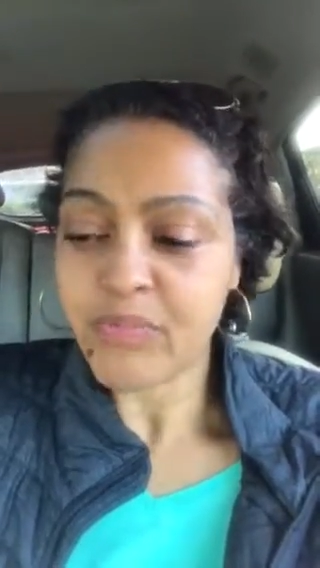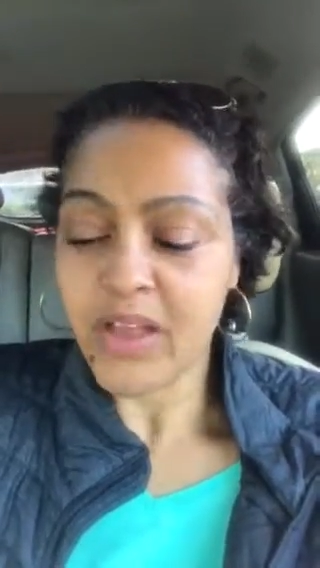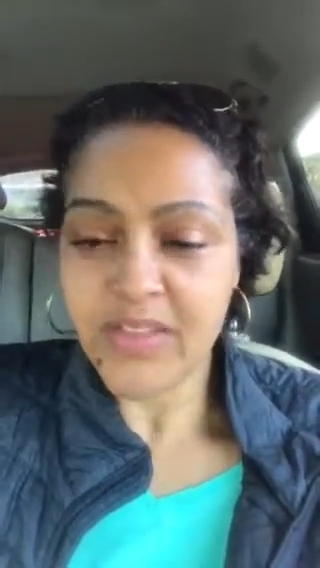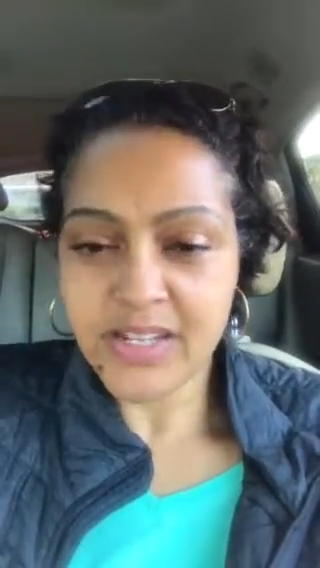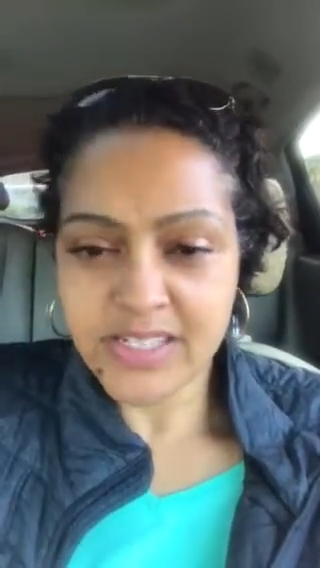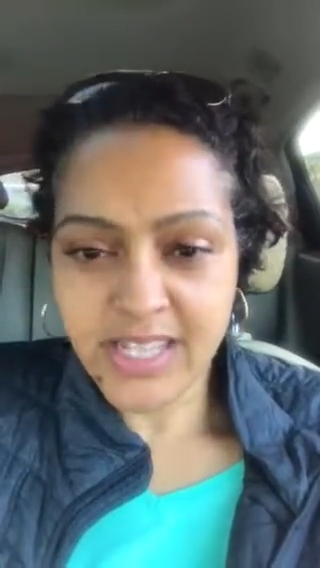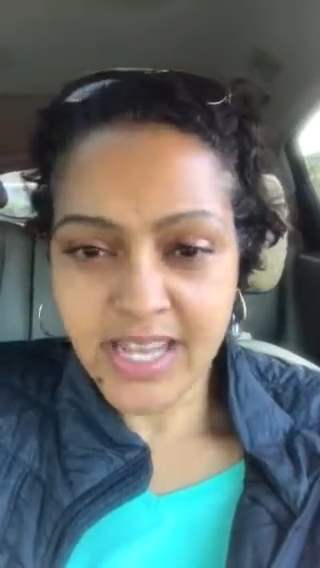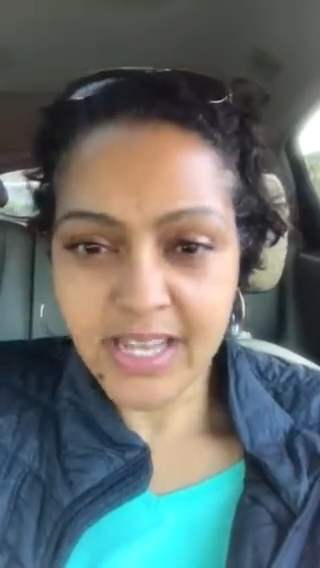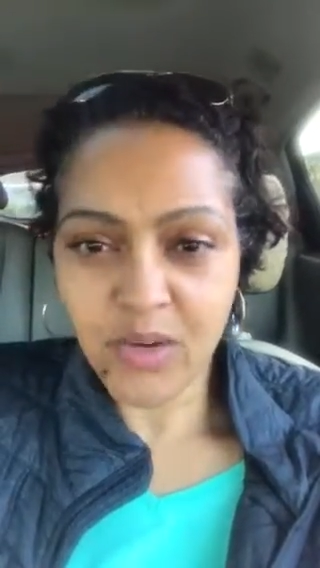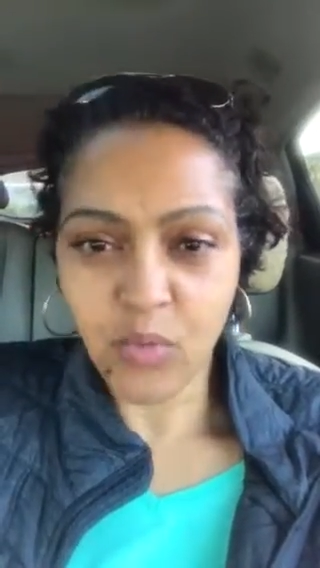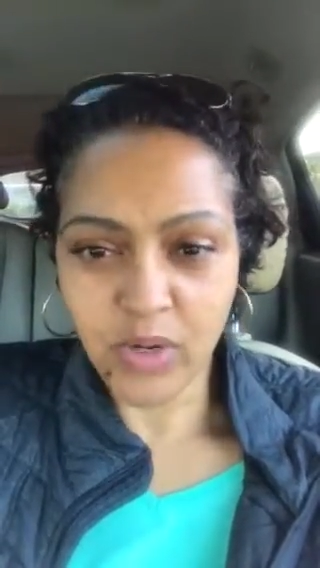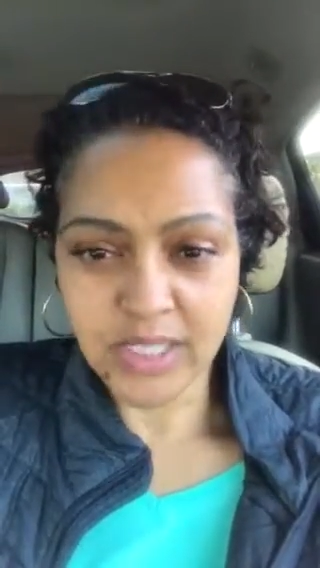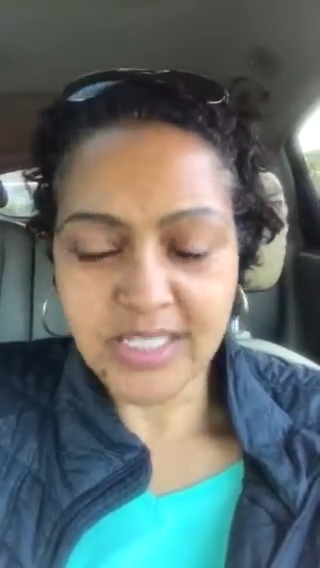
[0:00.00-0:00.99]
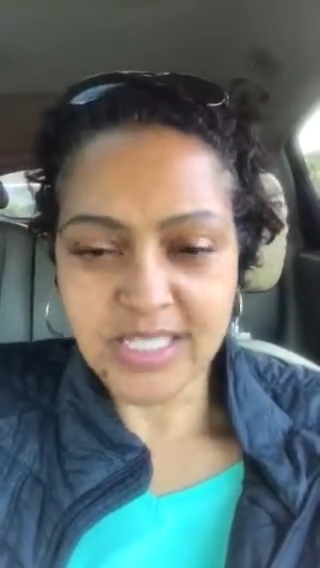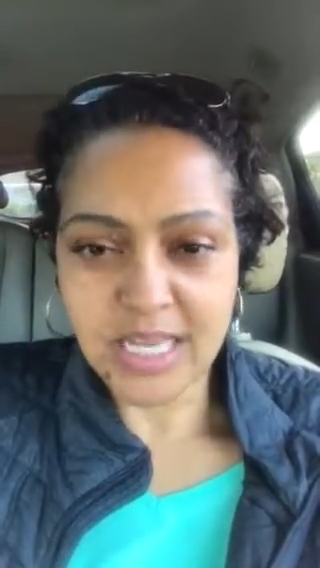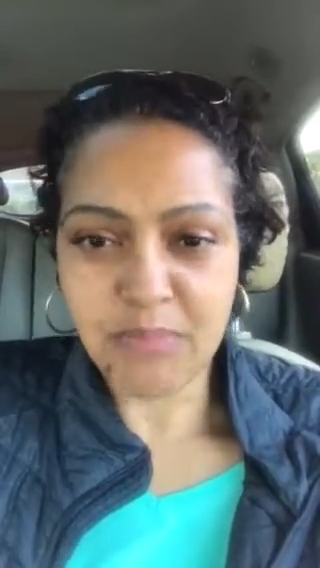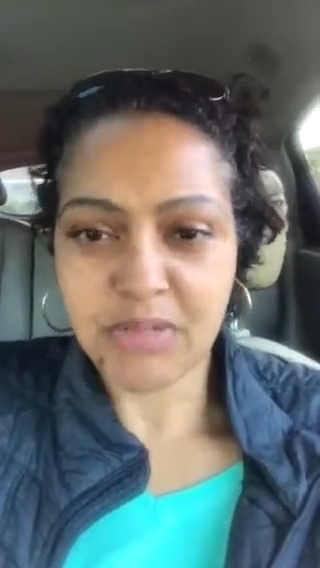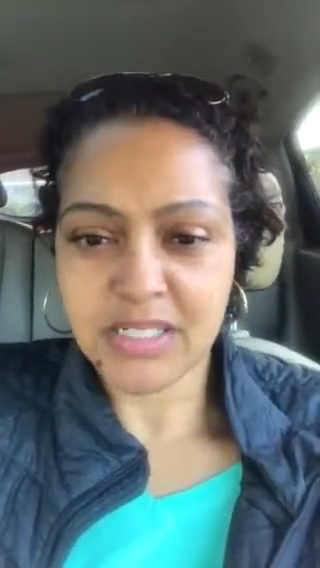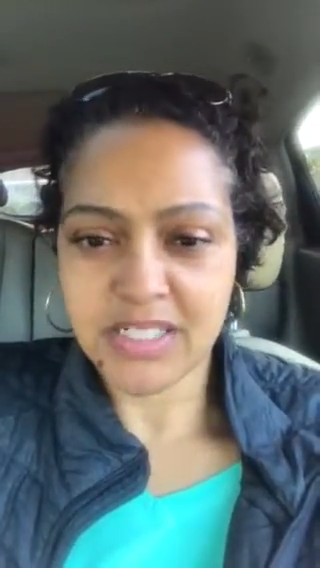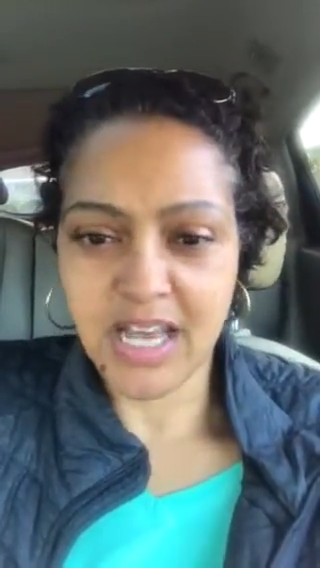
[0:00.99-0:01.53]
And then take one
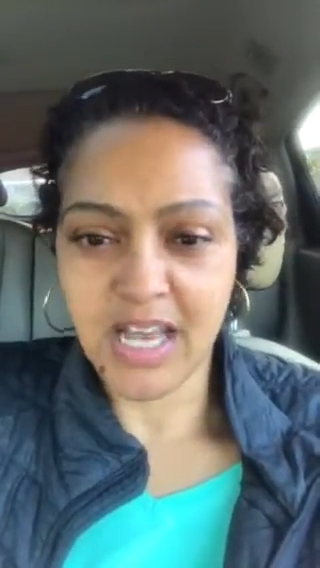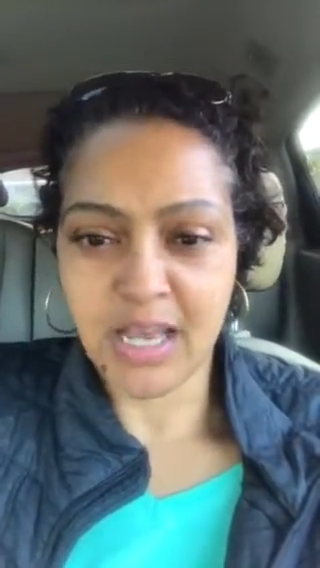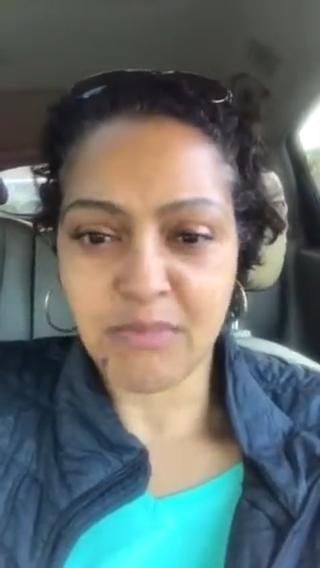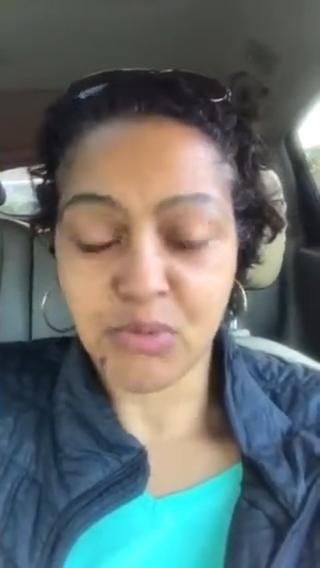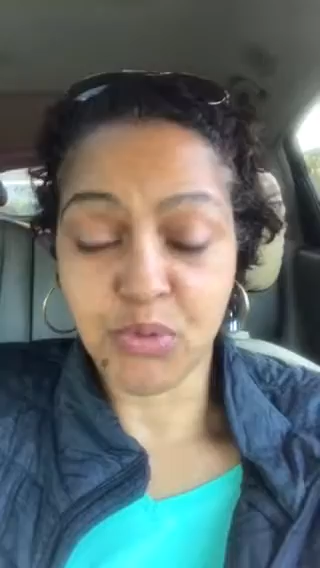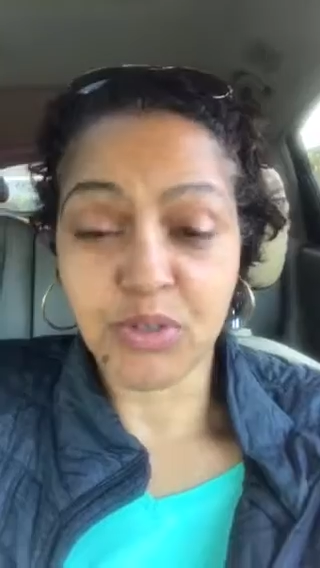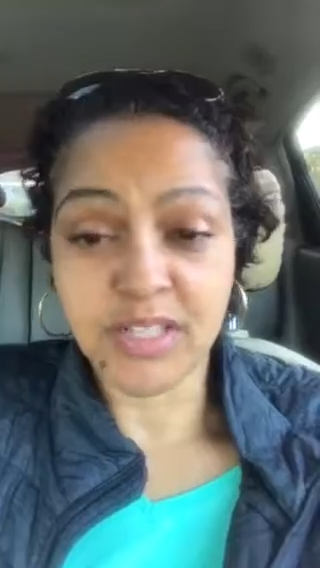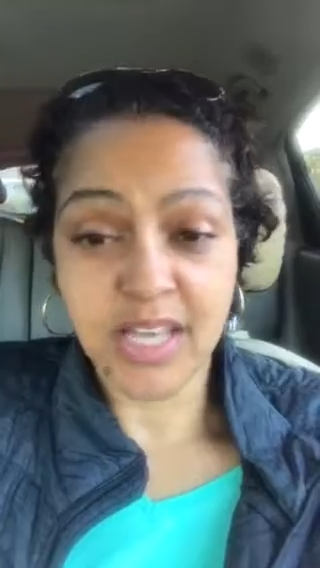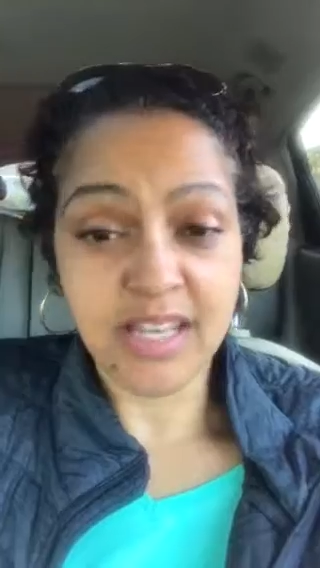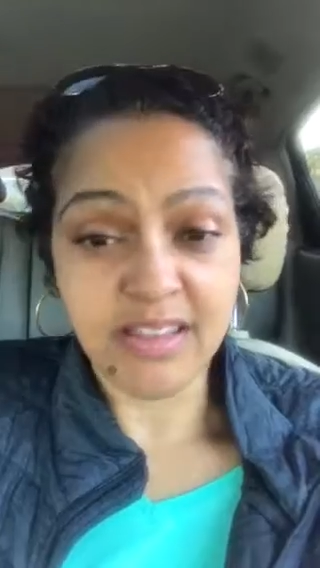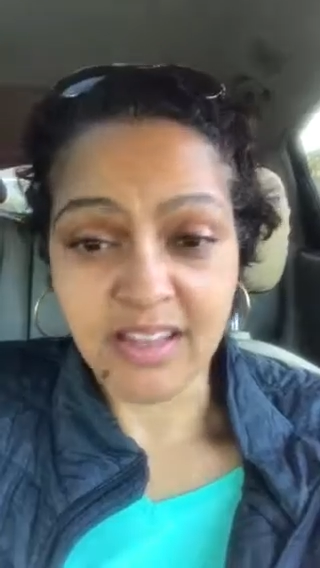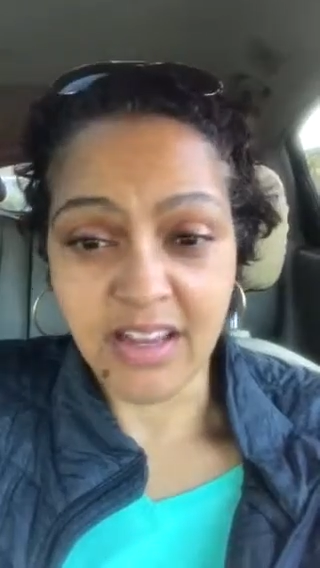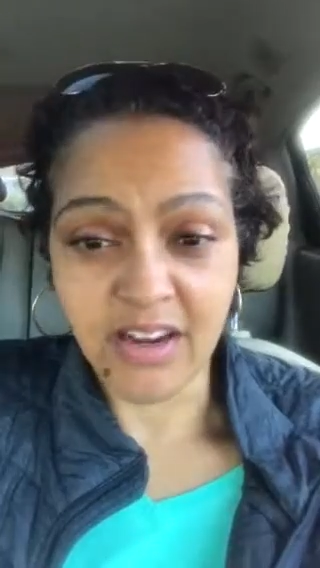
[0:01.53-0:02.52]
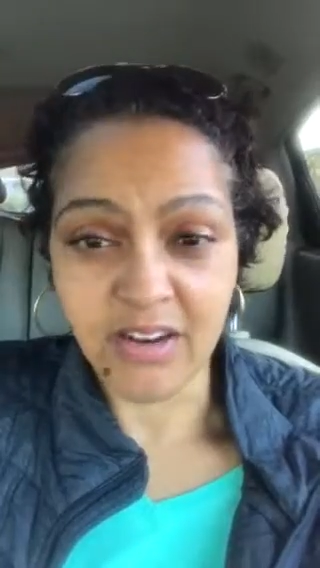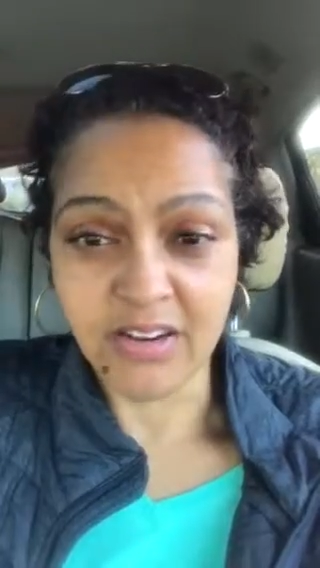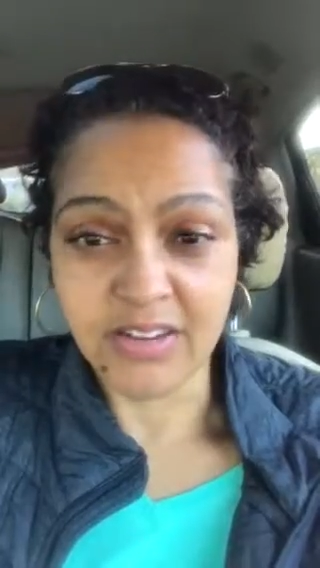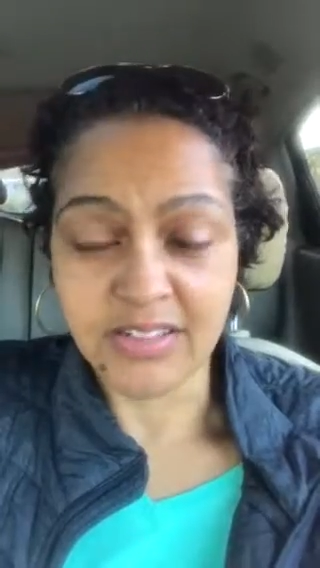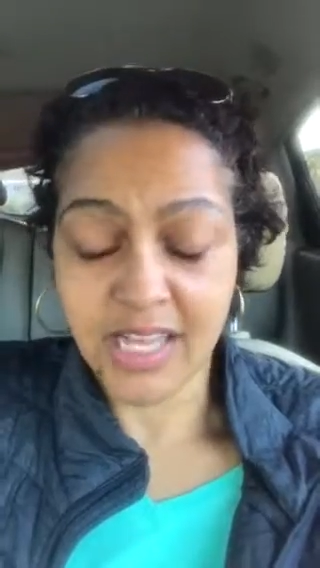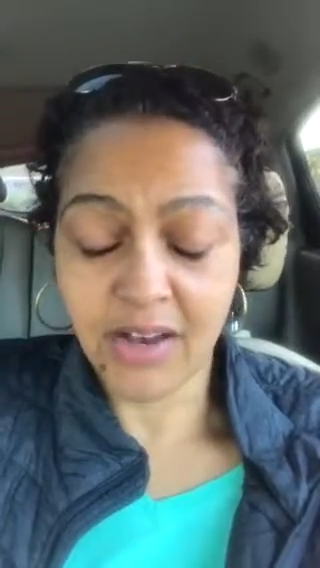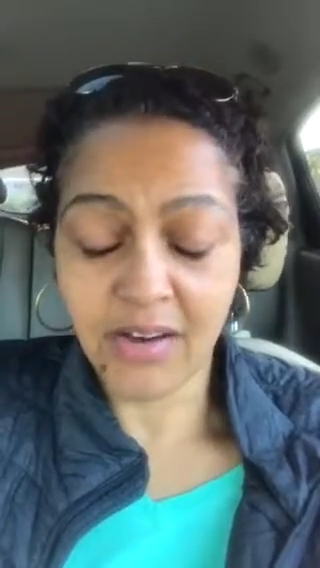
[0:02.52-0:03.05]
step at a time toward getting there.
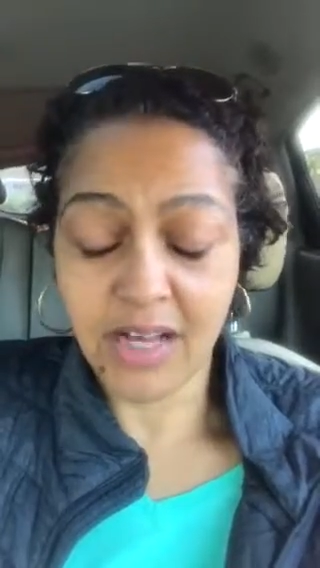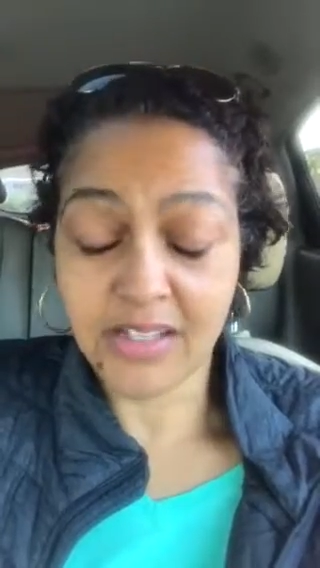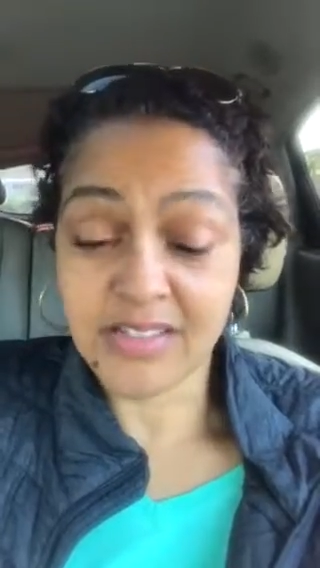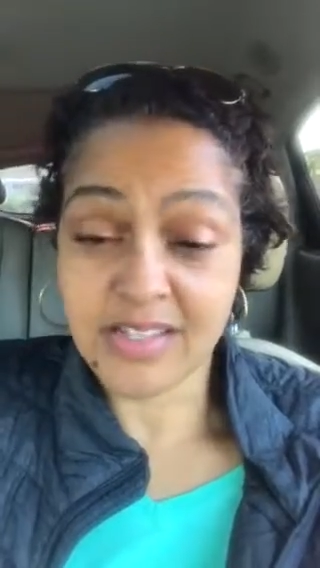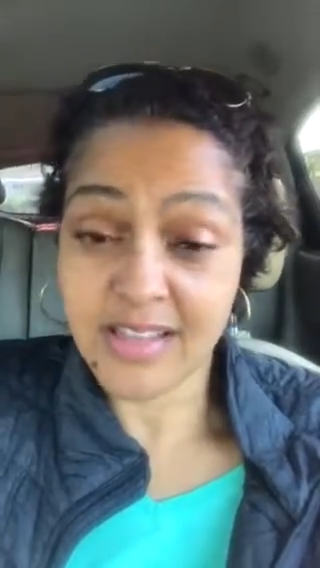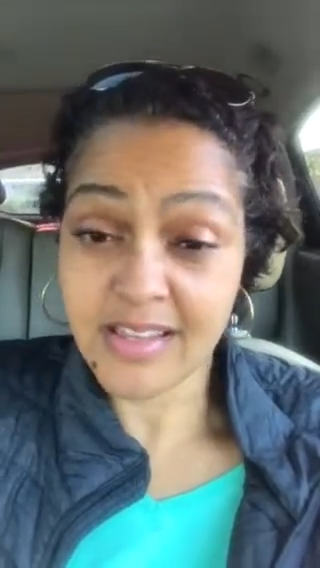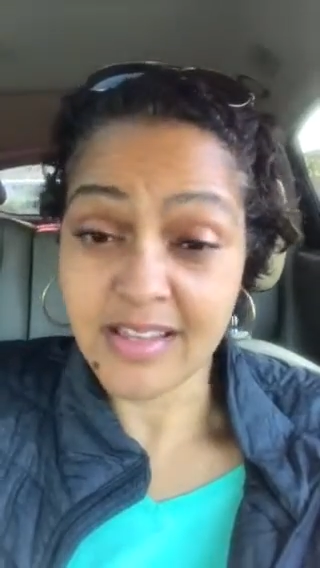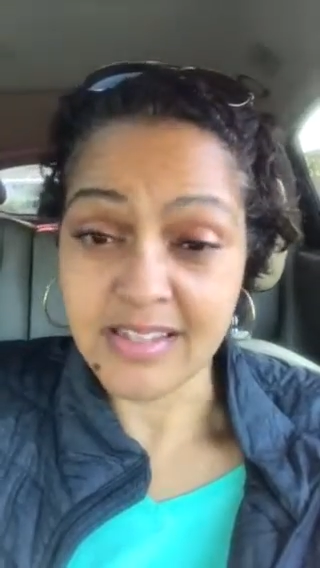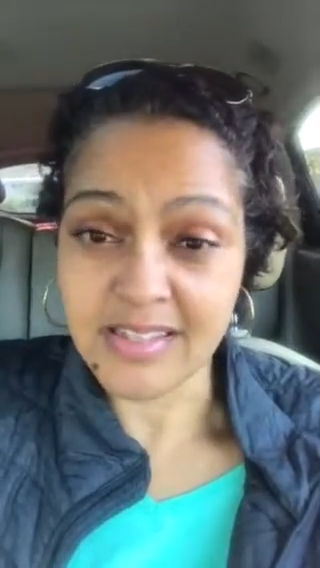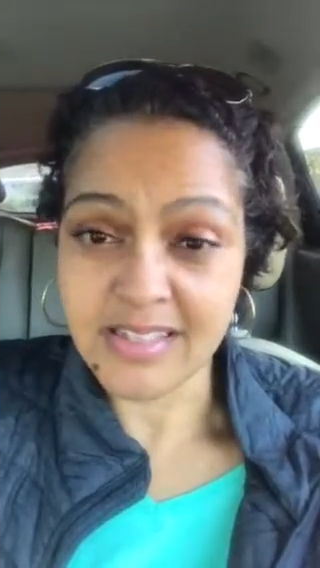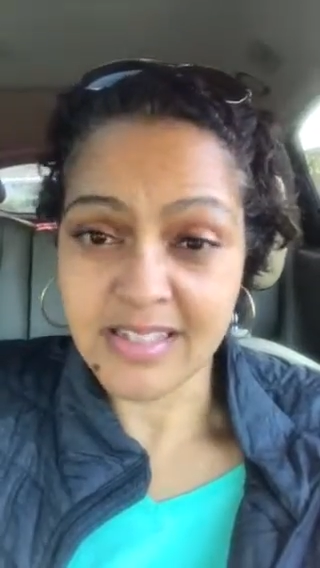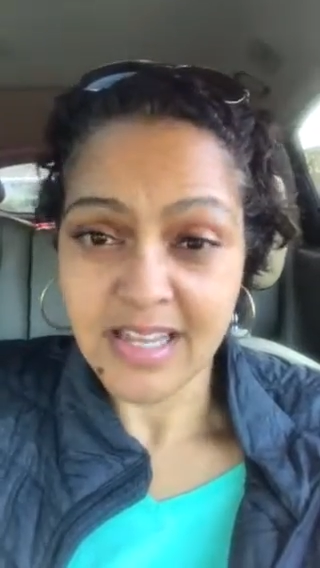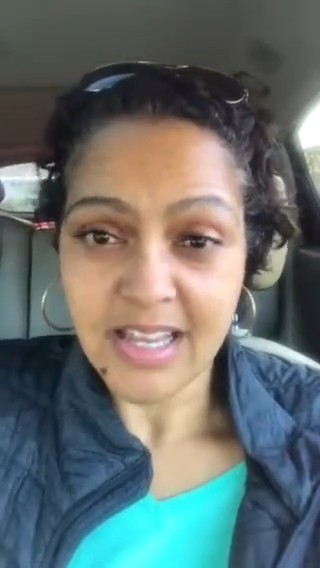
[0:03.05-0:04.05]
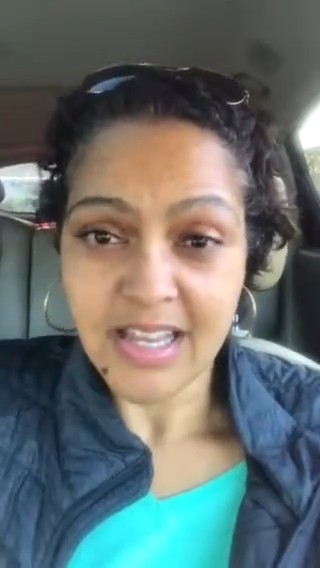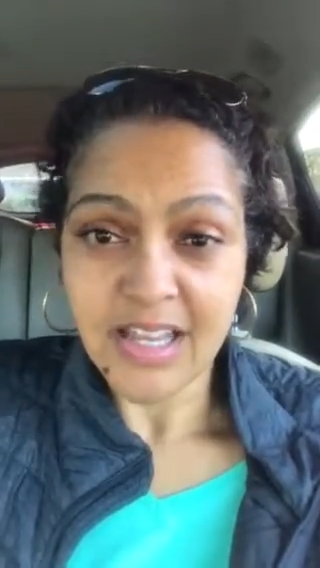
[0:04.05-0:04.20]
Now, I'll say this,